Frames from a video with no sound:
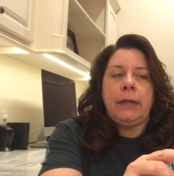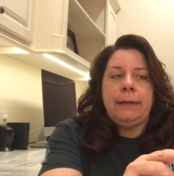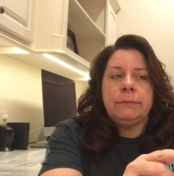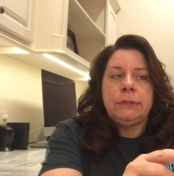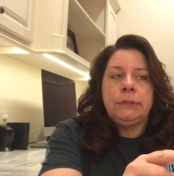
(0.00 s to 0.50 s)

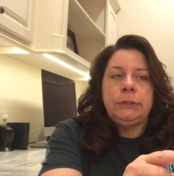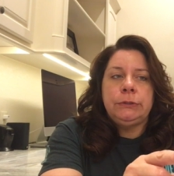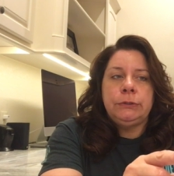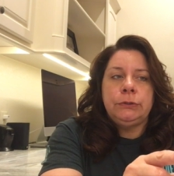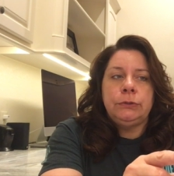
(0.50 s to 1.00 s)
Games
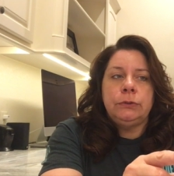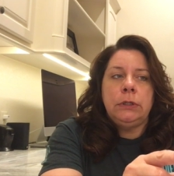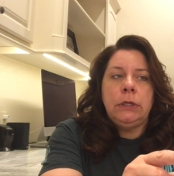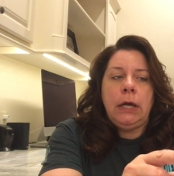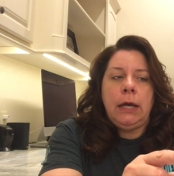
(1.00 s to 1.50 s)
2
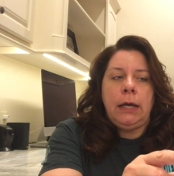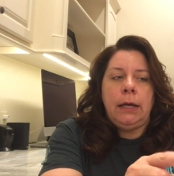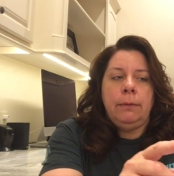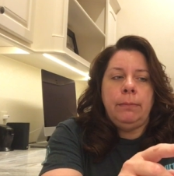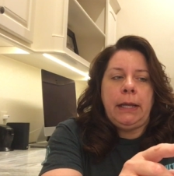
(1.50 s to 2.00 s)

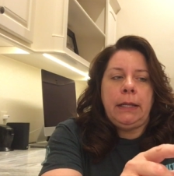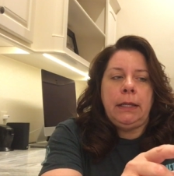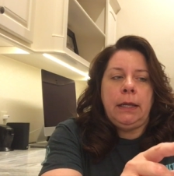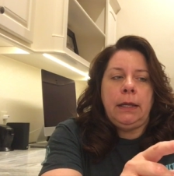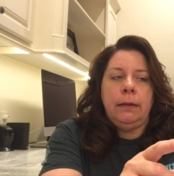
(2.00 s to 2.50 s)
uh, by,
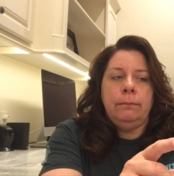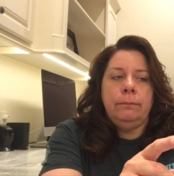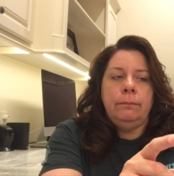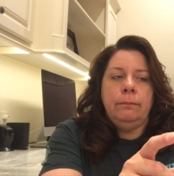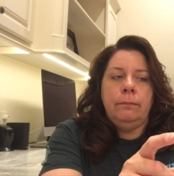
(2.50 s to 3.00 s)
um,